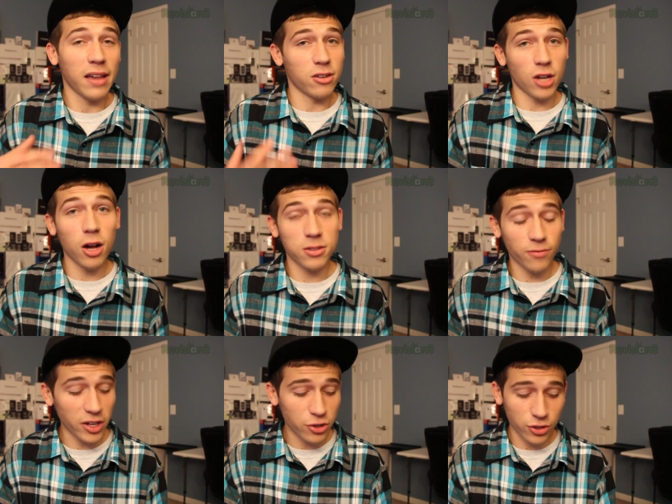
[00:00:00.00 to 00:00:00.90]
And there's
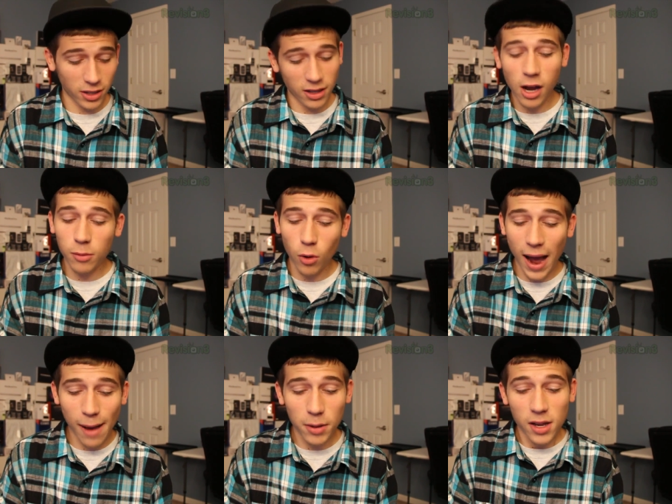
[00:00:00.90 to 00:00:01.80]
awesome features in the Audible
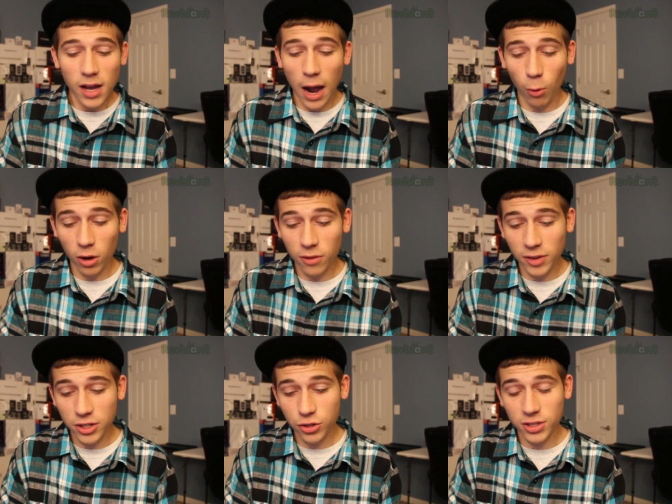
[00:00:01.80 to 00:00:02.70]
app. One of the
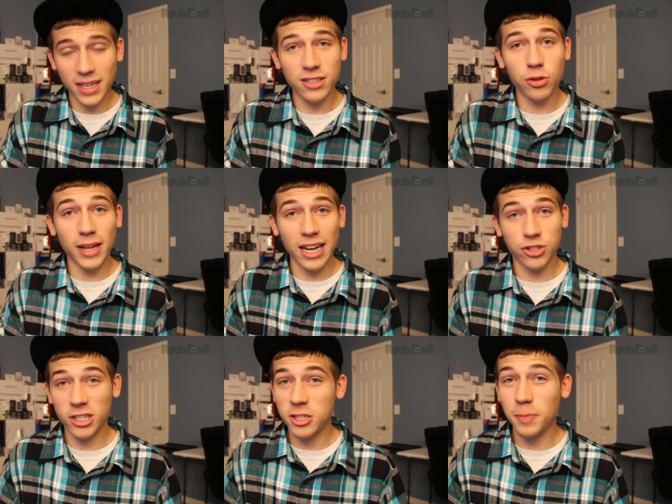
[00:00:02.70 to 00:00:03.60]
features is you can
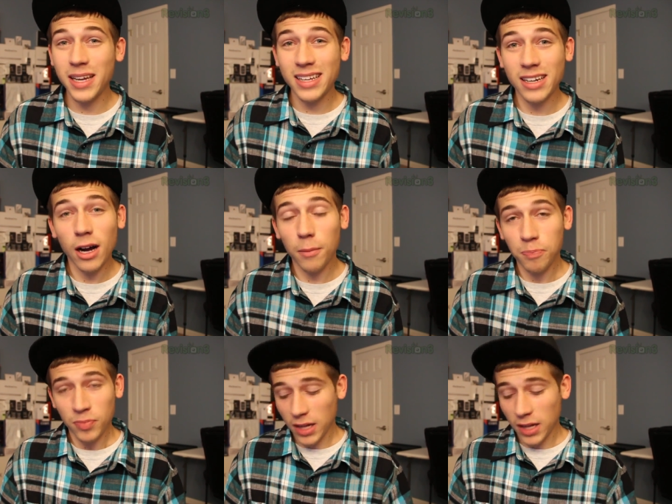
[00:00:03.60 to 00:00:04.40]
actually speed it up.